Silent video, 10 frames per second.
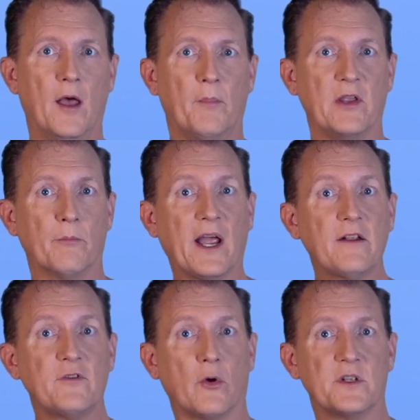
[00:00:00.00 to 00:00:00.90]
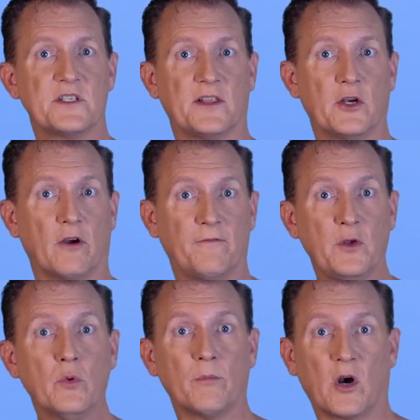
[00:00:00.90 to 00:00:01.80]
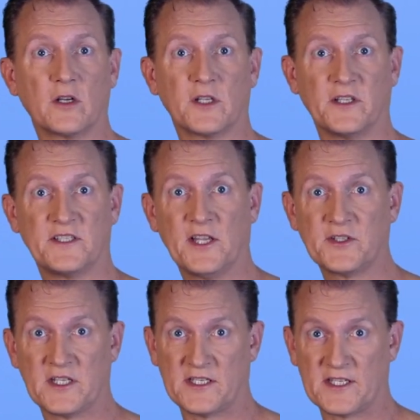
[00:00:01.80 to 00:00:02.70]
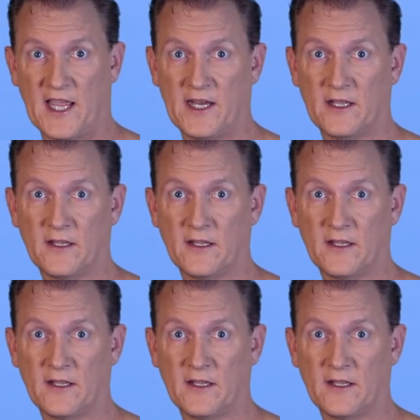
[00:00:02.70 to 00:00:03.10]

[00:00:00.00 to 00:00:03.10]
But you might have noticed that there are fewer marks on the Celsius side.